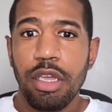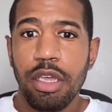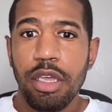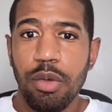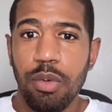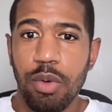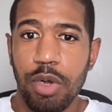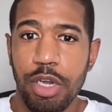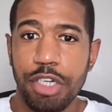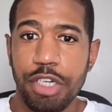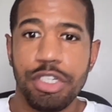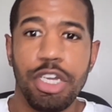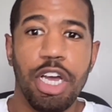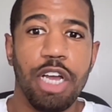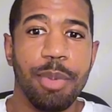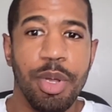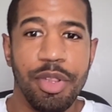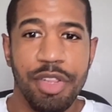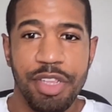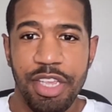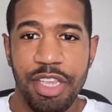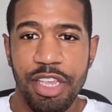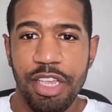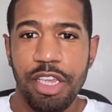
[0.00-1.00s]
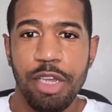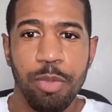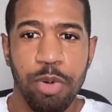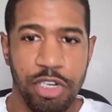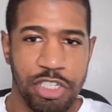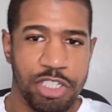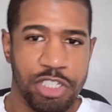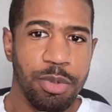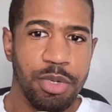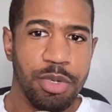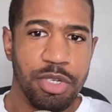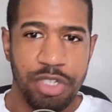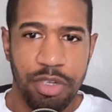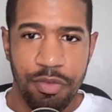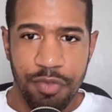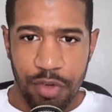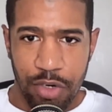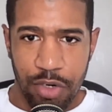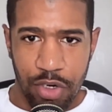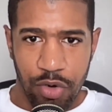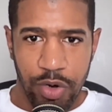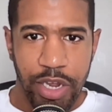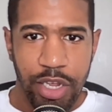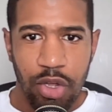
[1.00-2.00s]
We're going to talk about the key principles of a
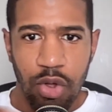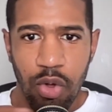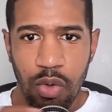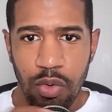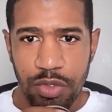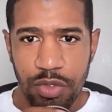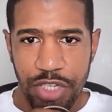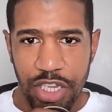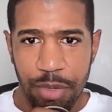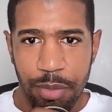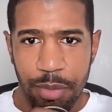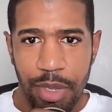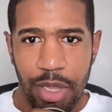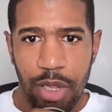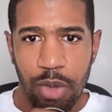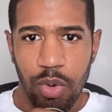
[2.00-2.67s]
great cold email.